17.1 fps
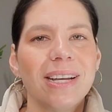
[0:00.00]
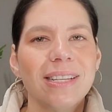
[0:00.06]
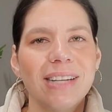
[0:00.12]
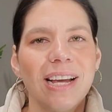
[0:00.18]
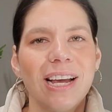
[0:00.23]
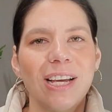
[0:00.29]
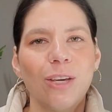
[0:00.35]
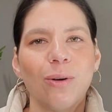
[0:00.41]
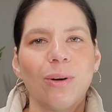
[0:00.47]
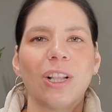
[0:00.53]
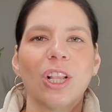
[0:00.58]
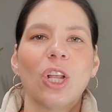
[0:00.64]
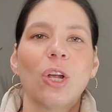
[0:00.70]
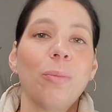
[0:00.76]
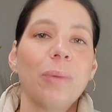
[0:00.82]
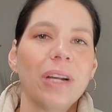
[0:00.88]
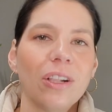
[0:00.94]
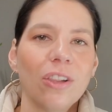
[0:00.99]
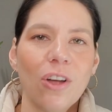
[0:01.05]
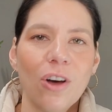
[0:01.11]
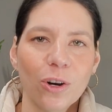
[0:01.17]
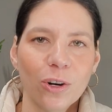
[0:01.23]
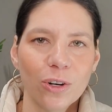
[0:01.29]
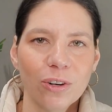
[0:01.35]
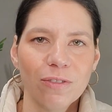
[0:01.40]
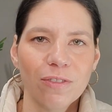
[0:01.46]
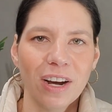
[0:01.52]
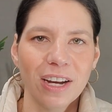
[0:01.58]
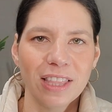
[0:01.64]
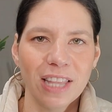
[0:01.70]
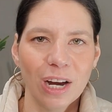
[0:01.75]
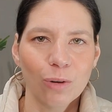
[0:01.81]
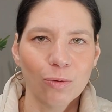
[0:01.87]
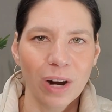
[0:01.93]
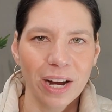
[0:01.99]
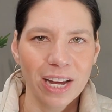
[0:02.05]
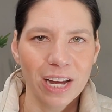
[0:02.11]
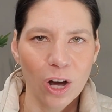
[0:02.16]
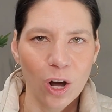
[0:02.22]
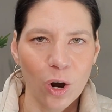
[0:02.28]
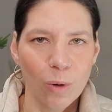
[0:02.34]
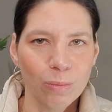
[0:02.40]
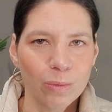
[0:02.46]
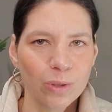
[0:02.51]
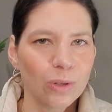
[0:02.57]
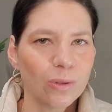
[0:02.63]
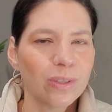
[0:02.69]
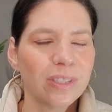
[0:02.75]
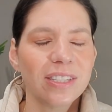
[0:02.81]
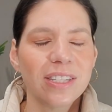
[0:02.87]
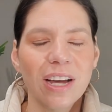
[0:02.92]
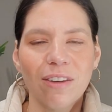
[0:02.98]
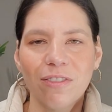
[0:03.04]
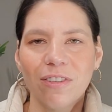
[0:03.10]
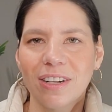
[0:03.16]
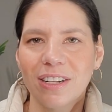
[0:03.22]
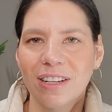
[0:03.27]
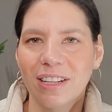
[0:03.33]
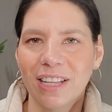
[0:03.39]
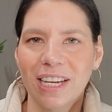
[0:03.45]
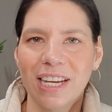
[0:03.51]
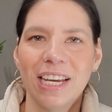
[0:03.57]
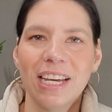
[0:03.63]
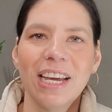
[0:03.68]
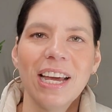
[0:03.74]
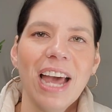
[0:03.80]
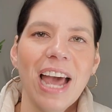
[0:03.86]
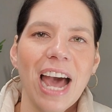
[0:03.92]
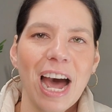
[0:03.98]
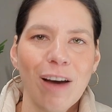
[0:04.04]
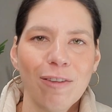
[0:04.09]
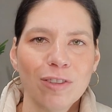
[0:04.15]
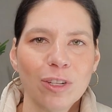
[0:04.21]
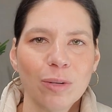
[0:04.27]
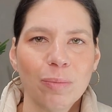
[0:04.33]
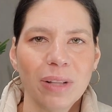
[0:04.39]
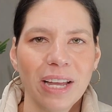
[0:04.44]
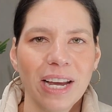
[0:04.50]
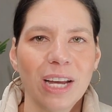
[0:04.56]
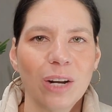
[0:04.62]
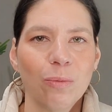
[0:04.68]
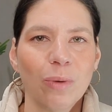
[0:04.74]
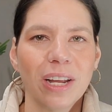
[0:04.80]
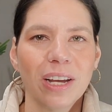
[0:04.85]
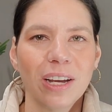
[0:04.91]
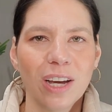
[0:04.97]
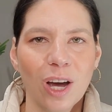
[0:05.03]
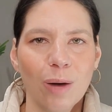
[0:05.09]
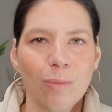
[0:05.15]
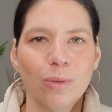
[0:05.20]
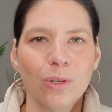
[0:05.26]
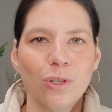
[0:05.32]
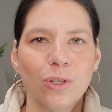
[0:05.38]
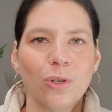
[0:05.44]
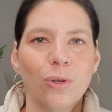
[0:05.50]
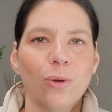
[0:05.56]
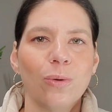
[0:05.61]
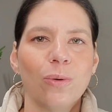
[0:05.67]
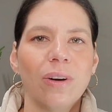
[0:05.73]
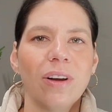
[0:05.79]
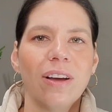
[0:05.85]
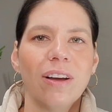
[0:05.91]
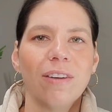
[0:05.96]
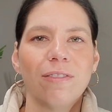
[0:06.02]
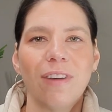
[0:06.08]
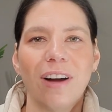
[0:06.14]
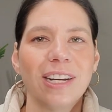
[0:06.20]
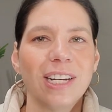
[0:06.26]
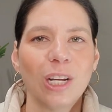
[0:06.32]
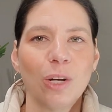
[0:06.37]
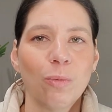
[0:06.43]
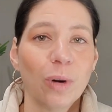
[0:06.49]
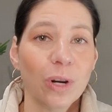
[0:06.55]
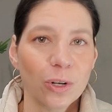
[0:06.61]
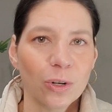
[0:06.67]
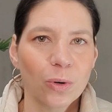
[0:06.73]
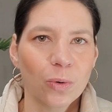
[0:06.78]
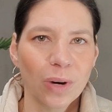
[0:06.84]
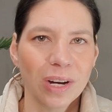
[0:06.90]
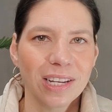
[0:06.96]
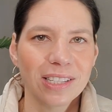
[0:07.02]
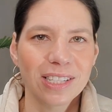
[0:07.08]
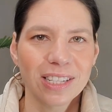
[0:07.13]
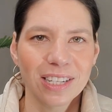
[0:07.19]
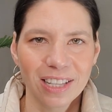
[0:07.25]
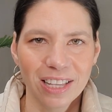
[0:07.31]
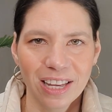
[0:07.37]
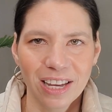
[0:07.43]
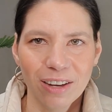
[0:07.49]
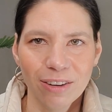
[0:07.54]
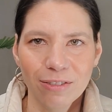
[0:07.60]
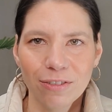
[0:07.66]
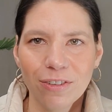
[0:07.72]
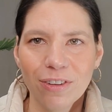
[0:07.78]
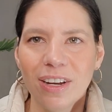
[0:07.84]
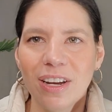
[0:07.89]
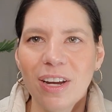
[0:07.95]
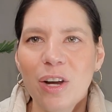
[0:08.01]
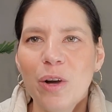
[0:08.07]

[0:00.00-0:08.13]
it might take you a little bit longer to find that right home. So definitely have to plan when it comes to finding where you're going to live.